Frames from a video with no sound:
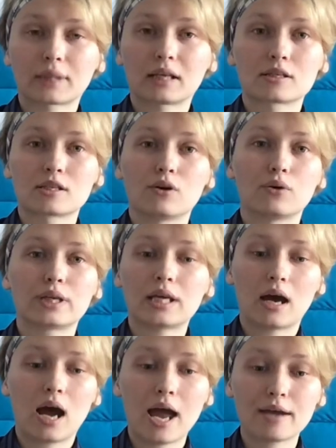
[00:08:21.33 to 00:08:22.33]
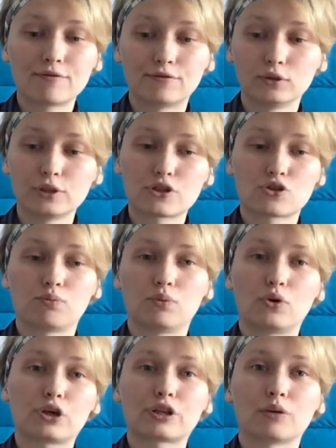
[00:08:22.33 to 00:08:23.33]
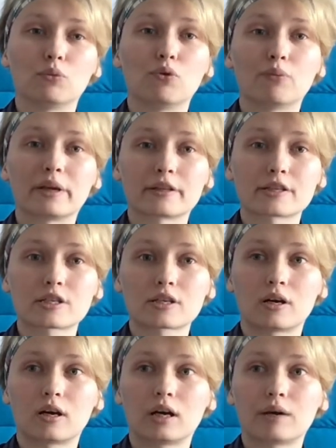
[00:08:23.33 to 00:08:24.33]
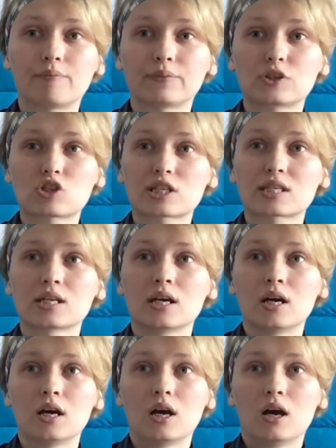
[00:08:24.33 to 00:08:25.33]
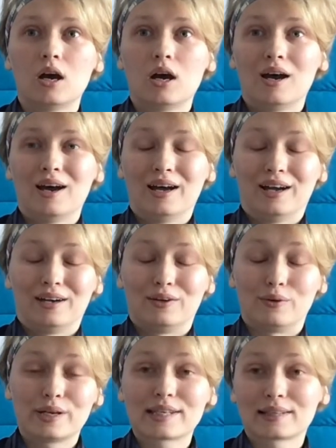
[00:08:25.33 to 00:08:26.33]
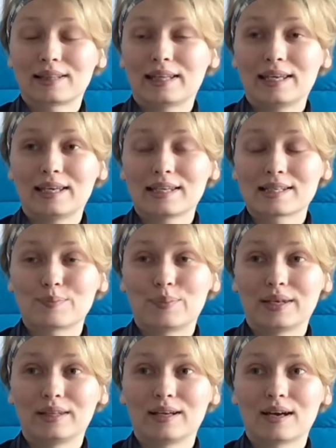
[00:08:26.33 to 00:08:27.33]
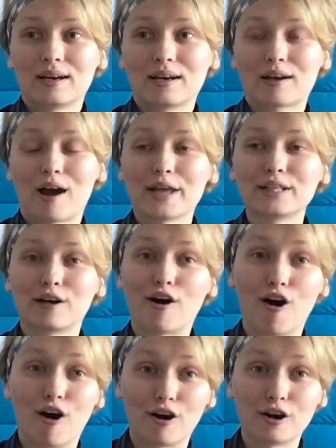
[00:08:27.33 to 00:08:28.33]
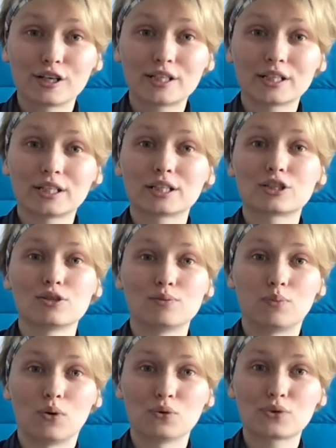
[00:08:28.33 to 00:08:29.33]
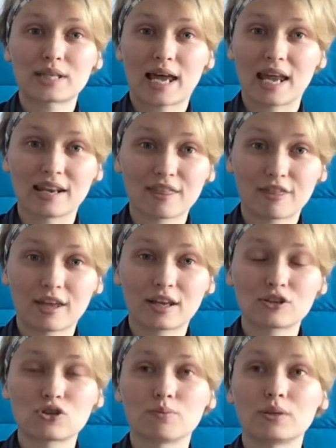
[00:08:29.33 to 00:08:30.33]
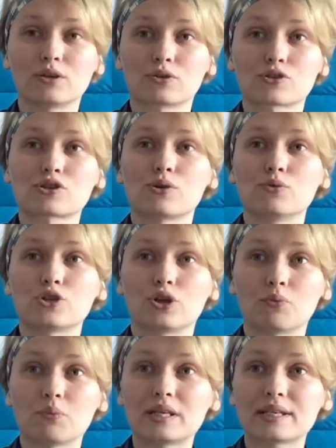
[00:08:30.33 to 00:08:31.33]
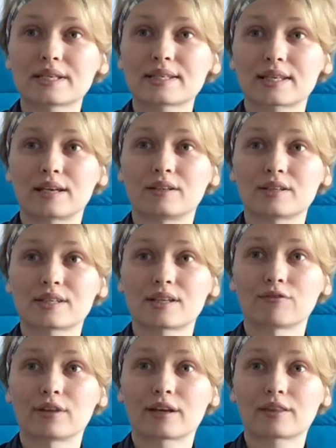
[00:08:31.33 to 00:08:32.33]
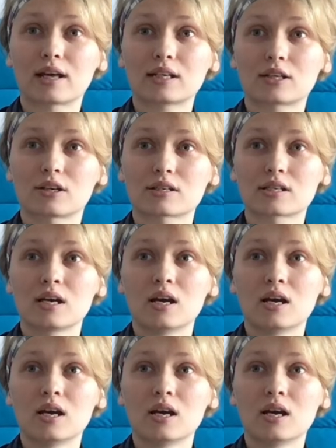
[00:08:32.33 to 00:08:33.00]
so yeah, I fully support the movements. Um, just recently, it's been kind of hard to post anything, to be on social medias and stuff like that, because